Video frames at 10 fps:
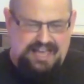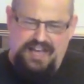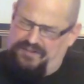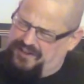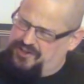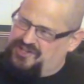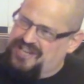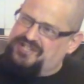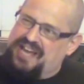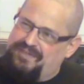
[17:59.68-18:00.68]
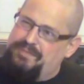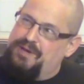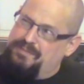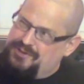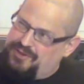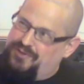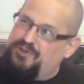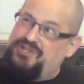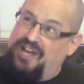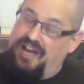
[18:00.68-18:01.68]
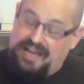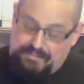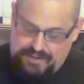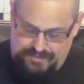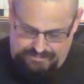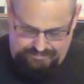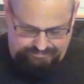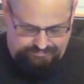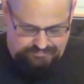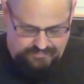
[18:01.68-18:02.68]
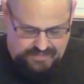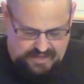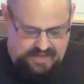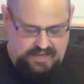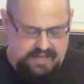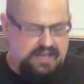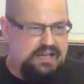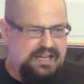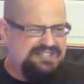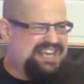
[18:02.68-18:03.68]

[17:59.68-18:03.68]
"If I could just have a moment of your time." It